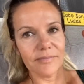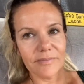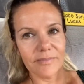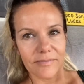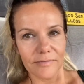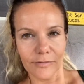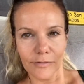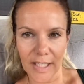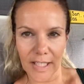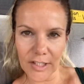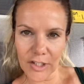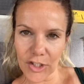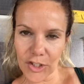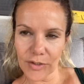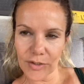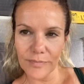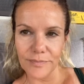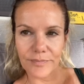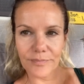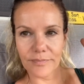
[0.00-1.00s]
French,
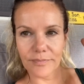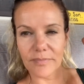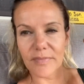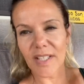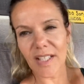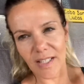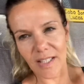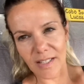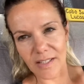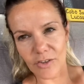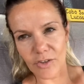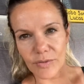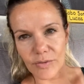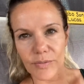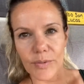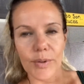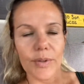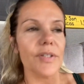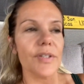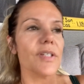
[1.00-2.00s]
English, of
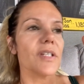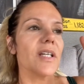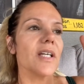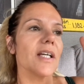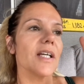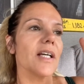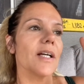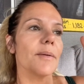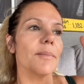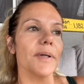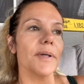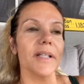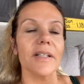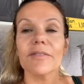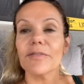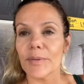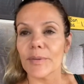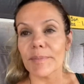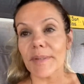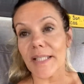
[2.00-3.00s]
course, but
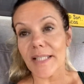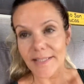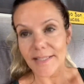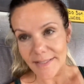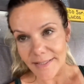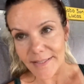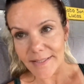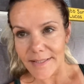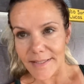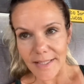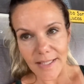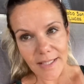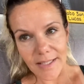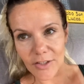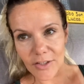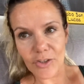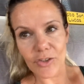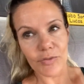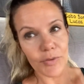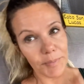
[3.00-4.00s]
for me it's
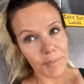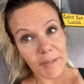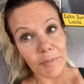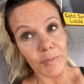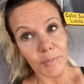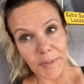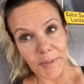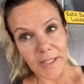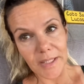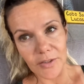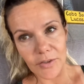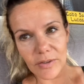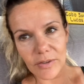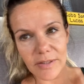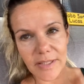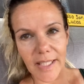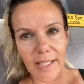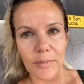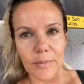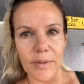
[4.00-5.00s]
English. For me would be a 3rd
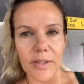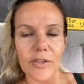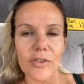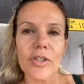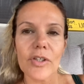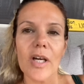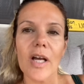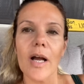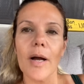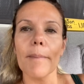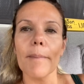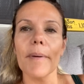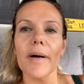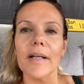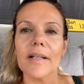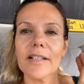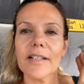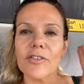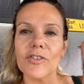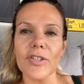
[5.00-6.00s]
language,
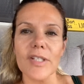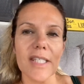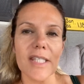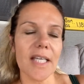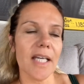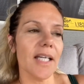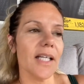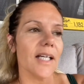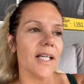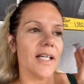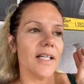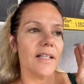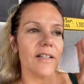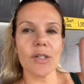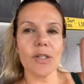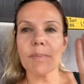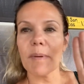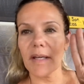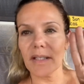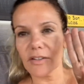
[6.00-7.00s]
but let's just say
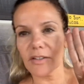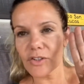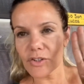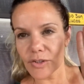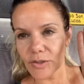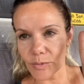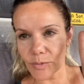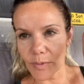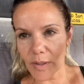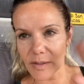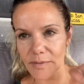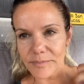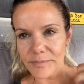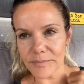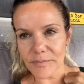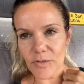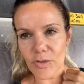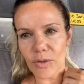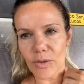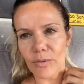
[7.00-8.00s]
Spanish as well.
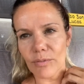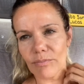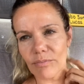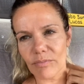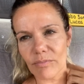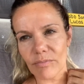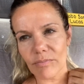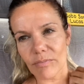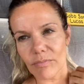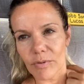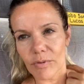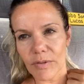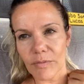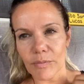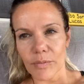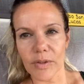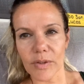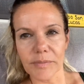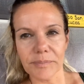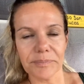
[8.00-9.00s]
So 3,
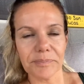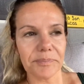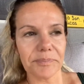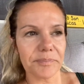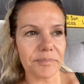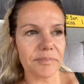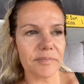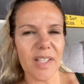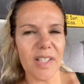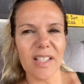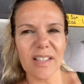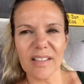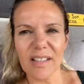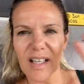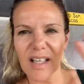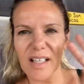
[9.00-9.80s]
4. Oh yeah, I